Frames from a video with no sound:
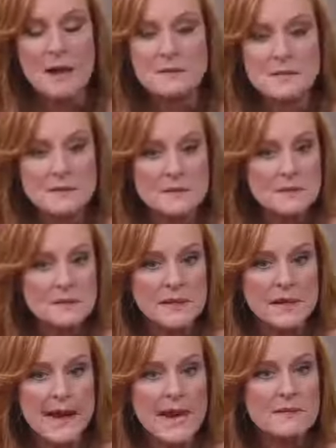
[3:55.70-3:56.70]

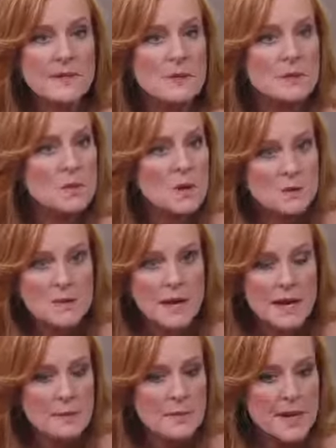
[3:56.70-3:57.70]
Absolutely. Having grown
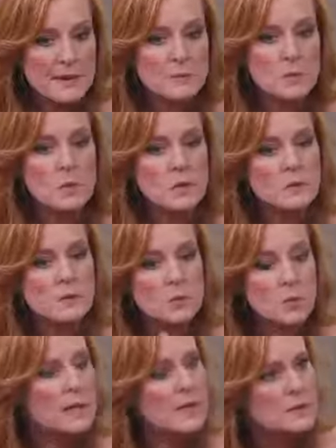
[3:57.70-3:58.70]
up and
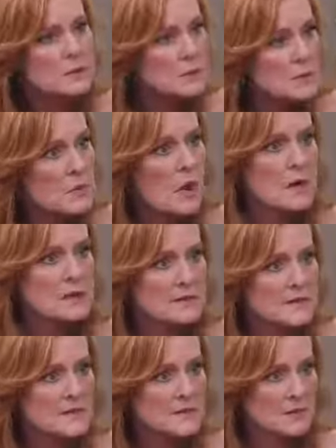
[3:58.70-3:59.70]
working through all of
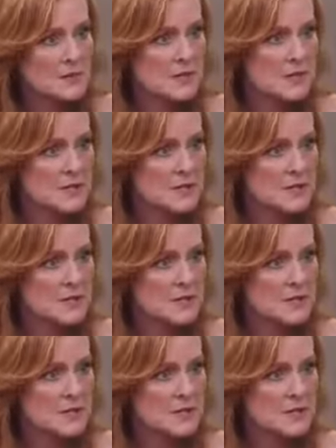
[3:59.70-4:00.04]
these different